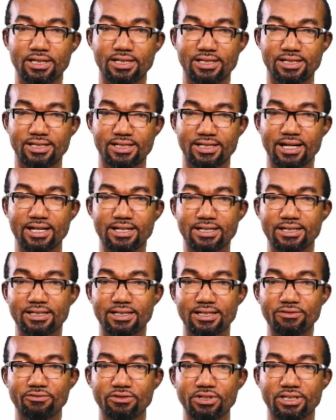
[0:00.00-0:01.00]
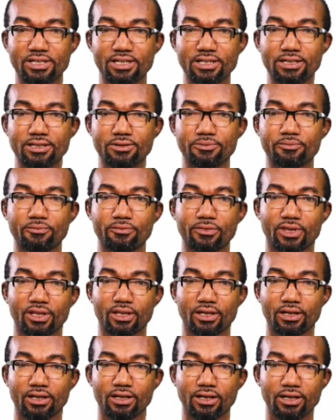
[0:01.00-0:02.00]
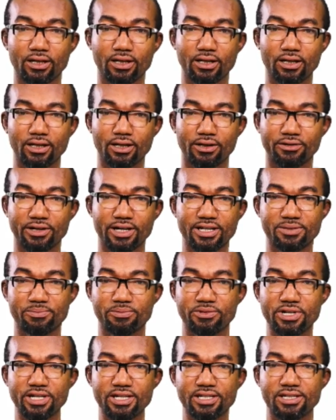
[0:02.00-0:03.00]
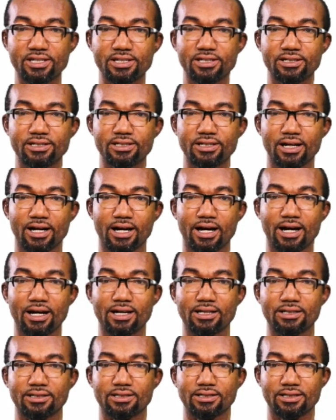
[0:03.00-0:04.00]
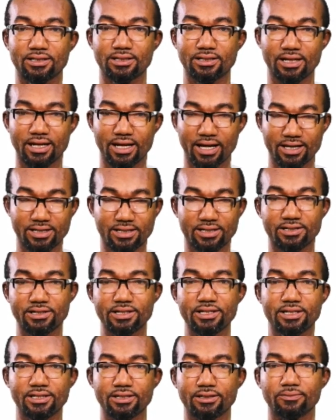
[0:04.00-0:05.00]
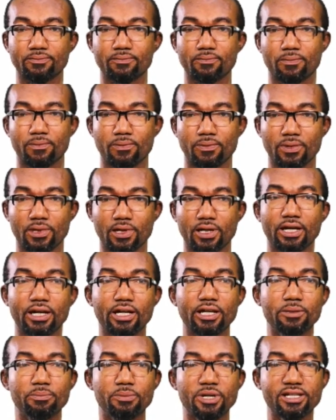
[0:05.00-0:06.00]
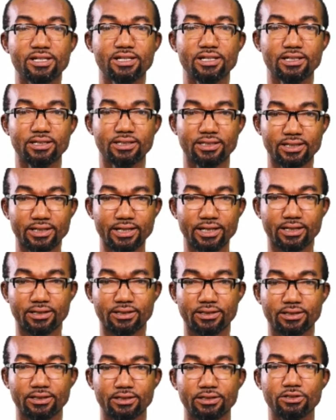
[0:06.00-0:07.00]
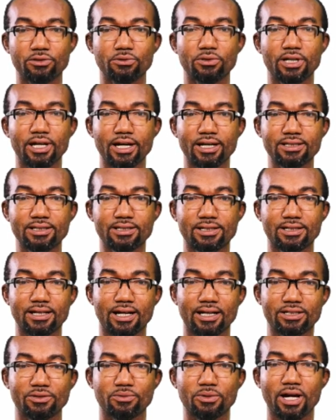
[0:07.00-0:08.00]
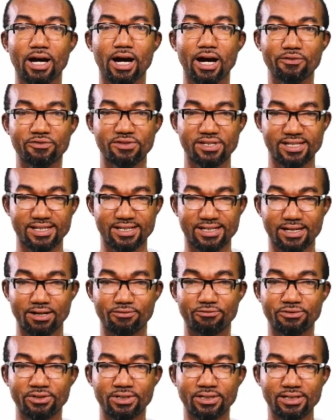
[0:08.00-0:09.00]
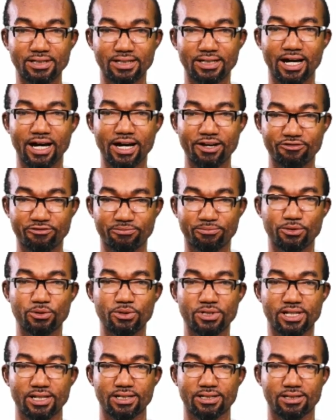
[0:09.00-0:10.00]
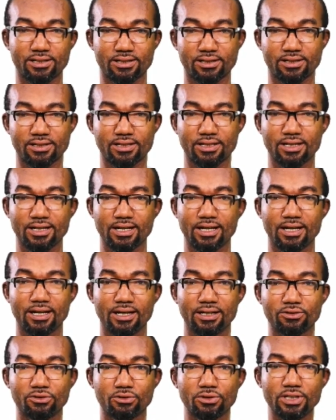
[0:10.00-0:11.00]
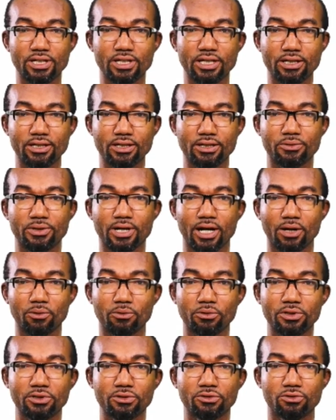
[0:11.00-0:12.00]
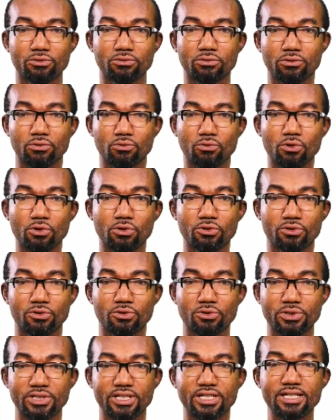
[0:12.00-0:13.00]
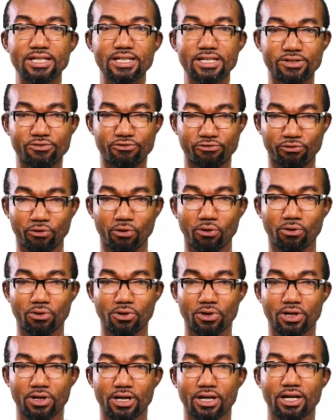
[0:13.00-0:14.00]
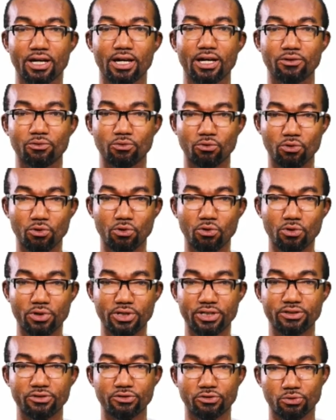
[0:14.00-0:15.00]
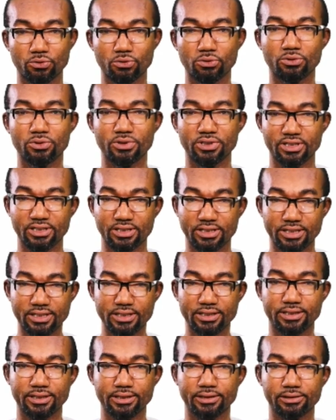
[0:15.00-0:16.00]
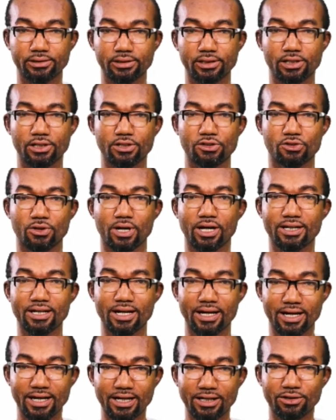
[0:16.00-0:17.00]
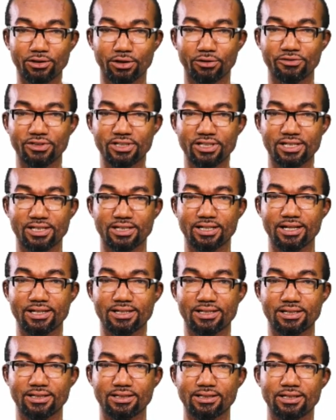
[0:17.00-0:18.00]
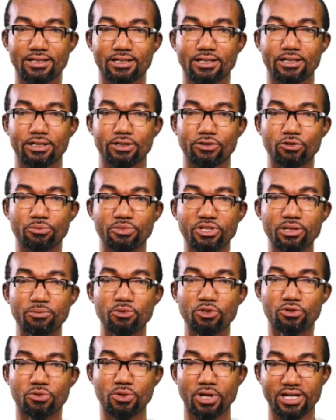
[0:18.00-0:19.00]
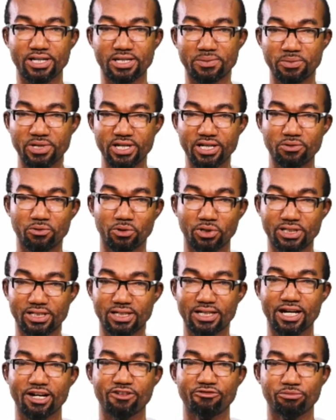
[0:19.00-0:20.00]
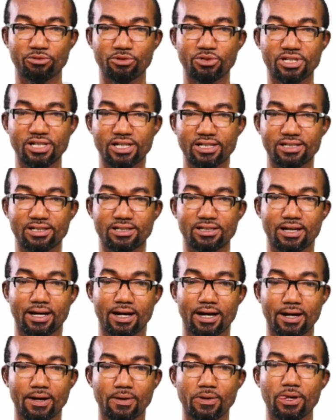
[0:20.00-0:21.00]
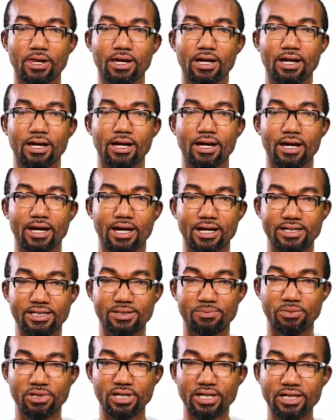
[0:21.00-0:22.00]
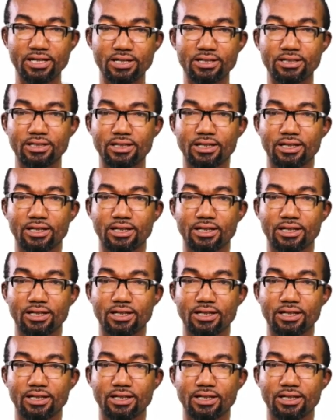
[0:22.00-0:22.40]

sensitivity, respiration, and excretion. In Basic 3, you learned that we have 7 life processes, and today we are going to go through these 4 and go into detail. So at the end of this lesson, you'll be able to explain what life processes are, explain